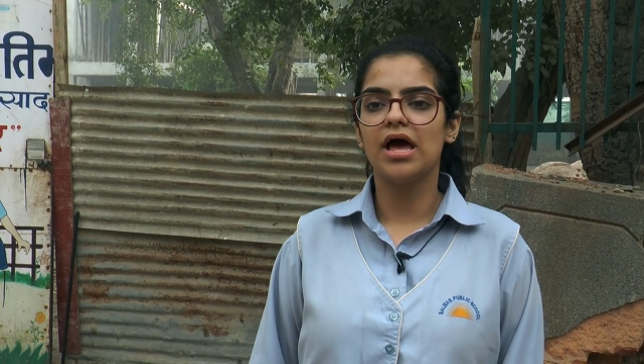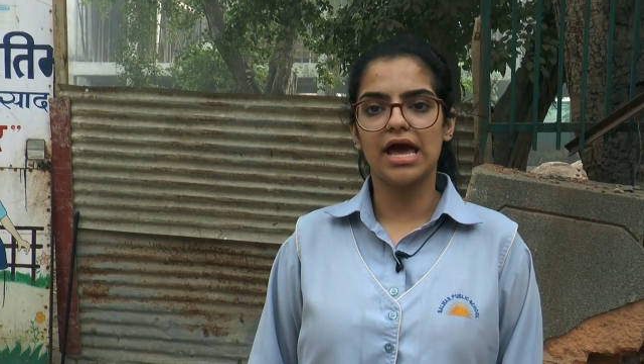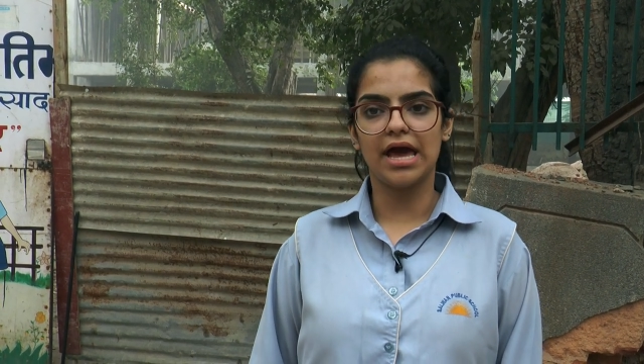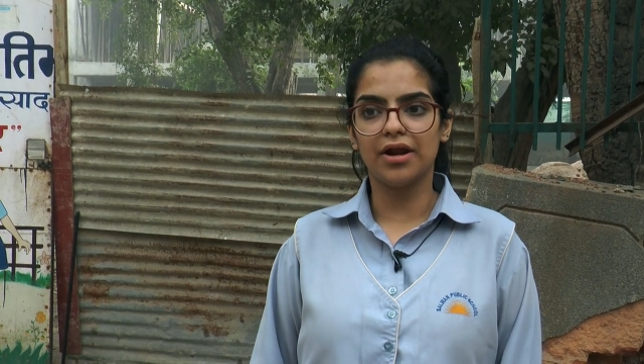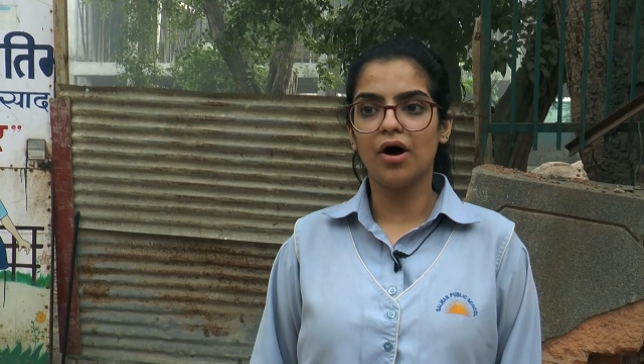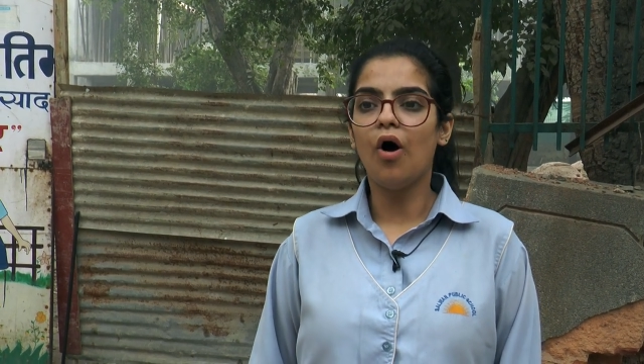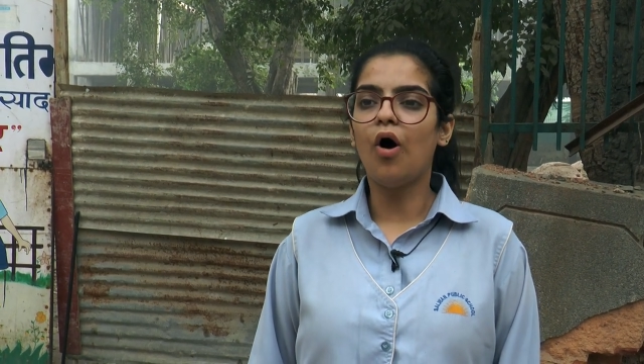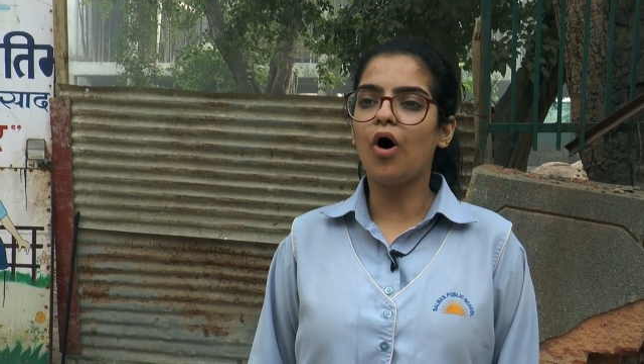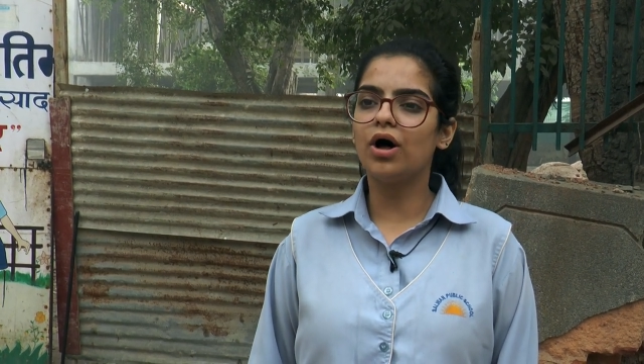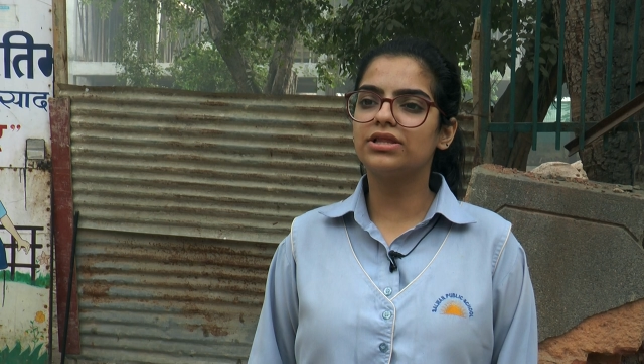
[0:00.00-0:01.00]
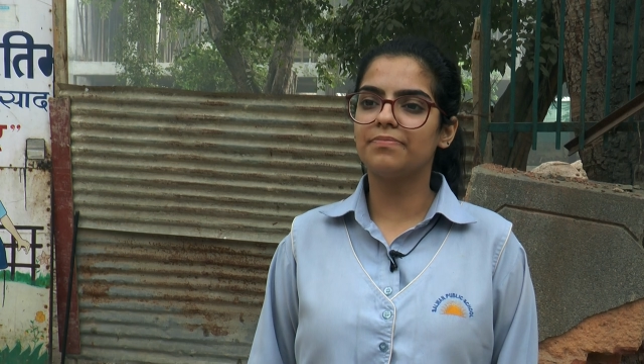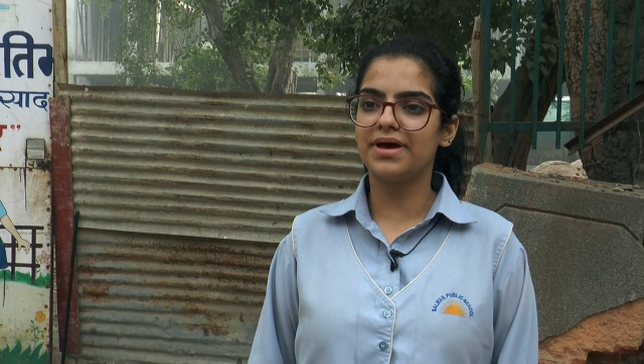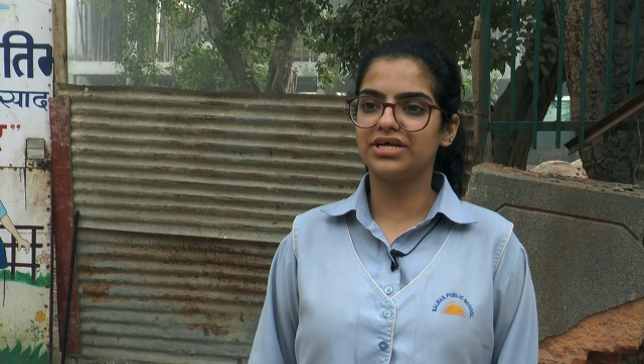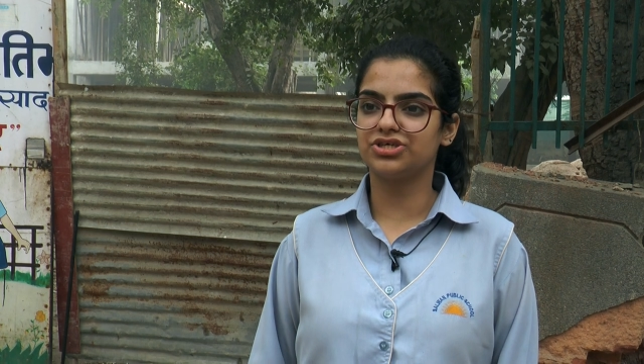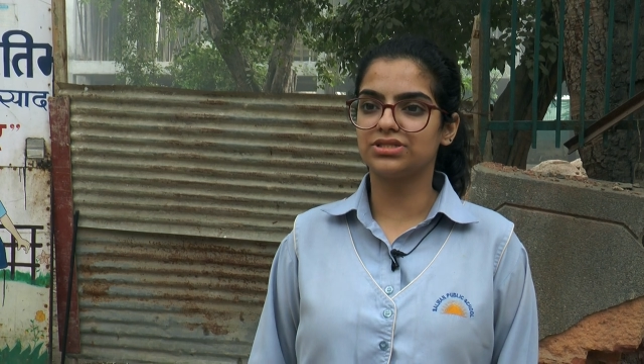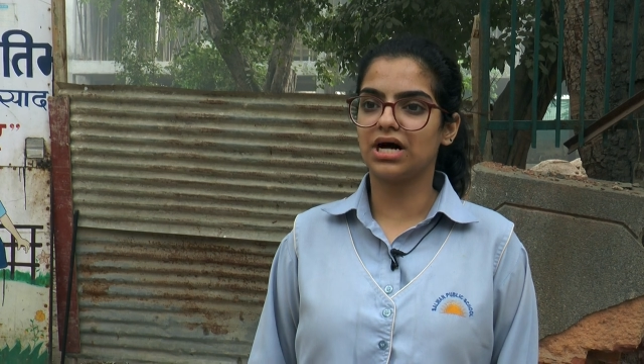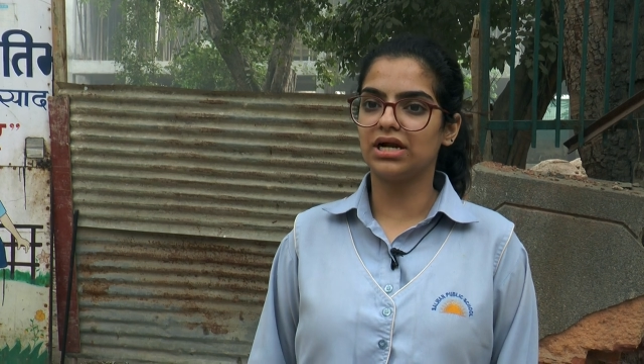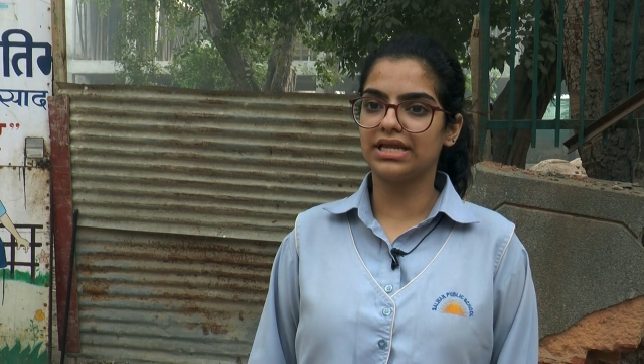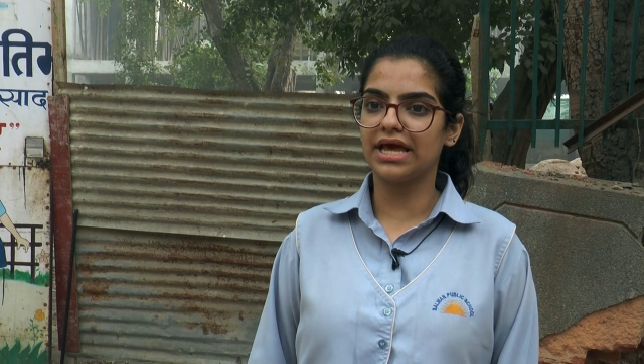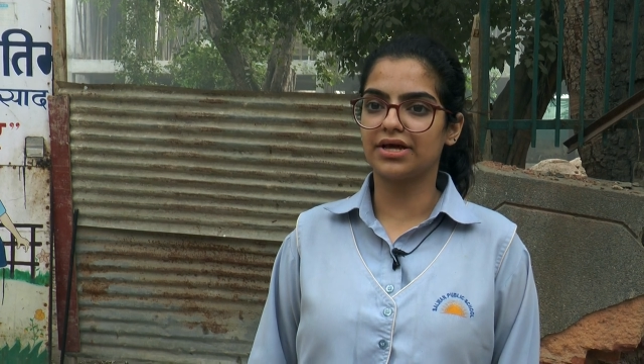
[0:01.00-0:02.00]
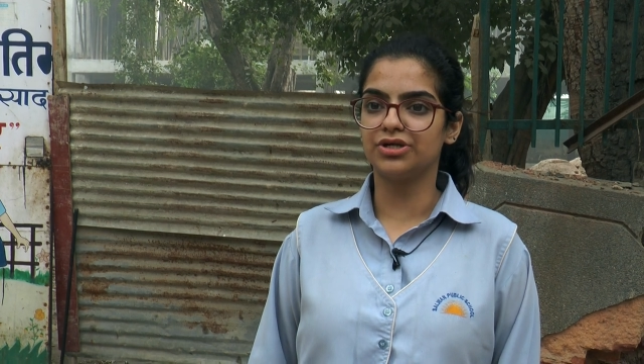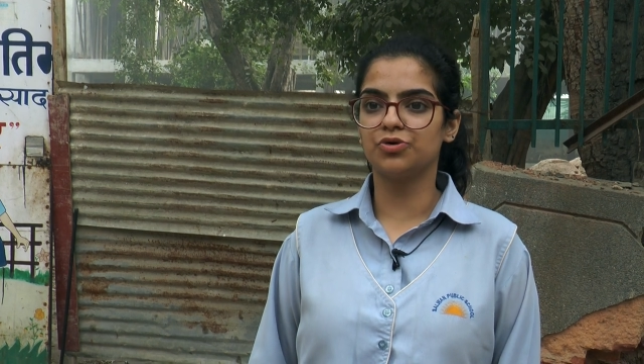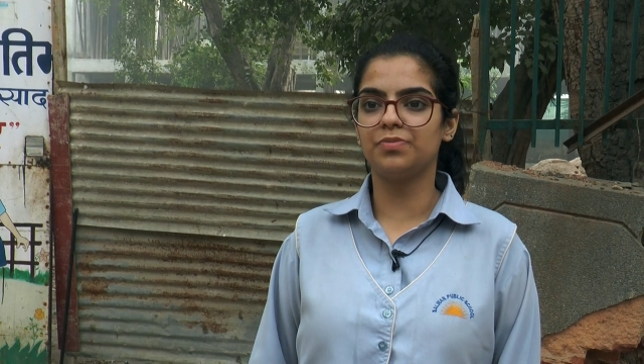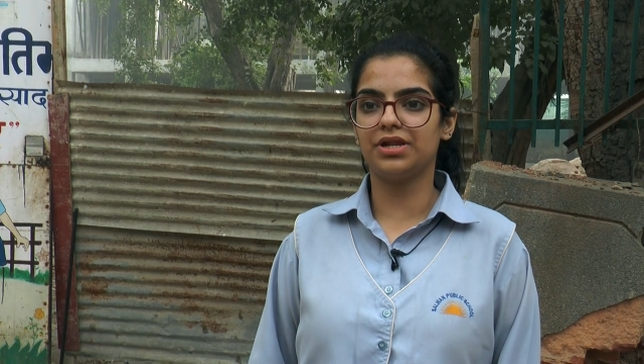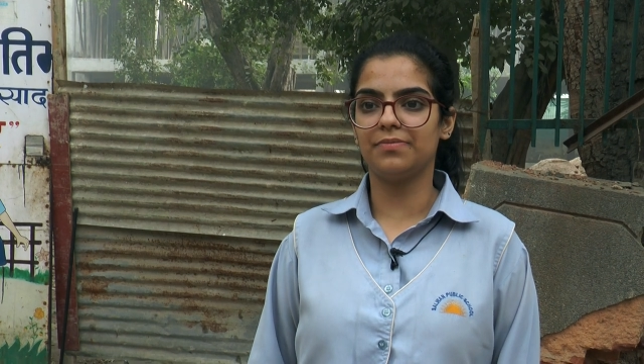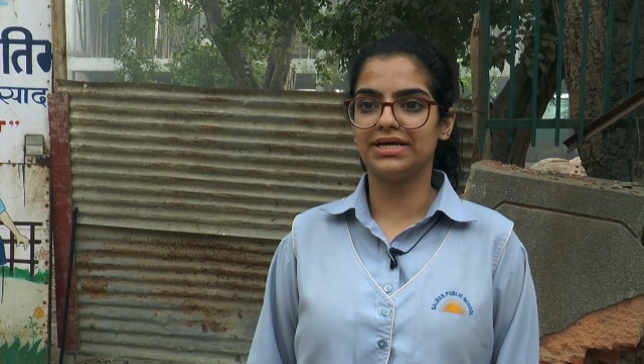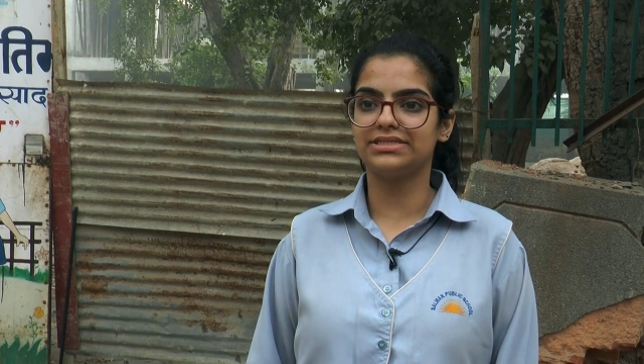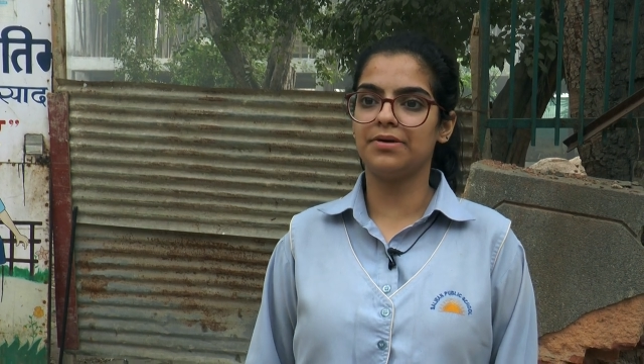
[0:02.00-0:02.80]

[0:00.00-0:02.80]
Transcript: Here, all the measures are taken to minimize